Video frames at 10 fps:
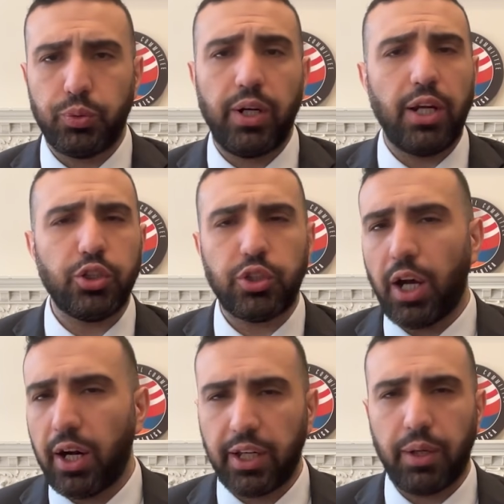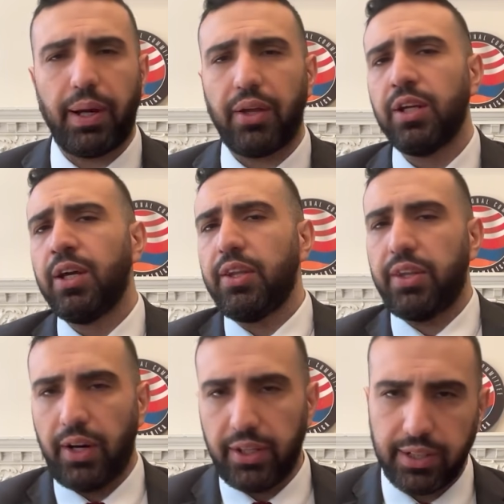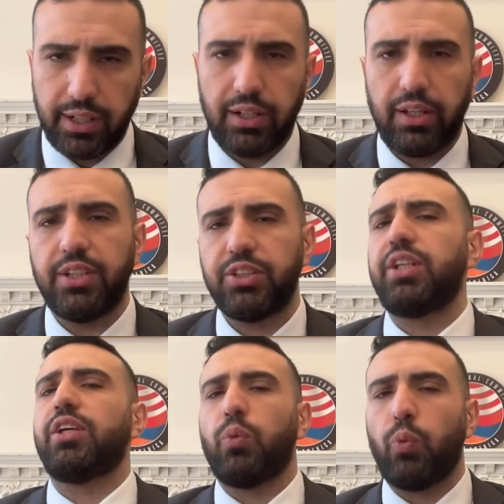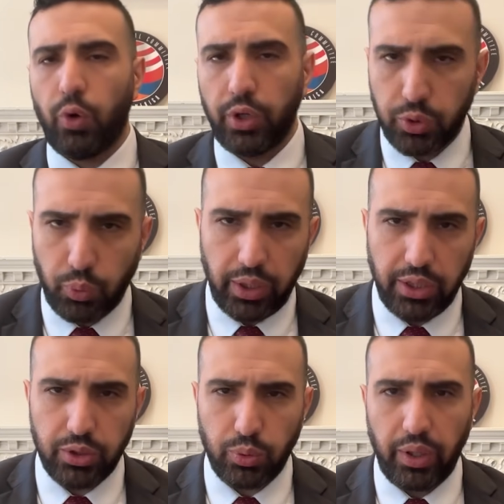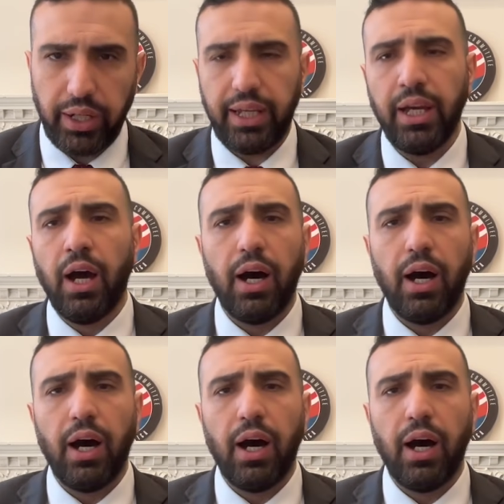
We're not just talking about their ethnic cleansing, the war in 2020.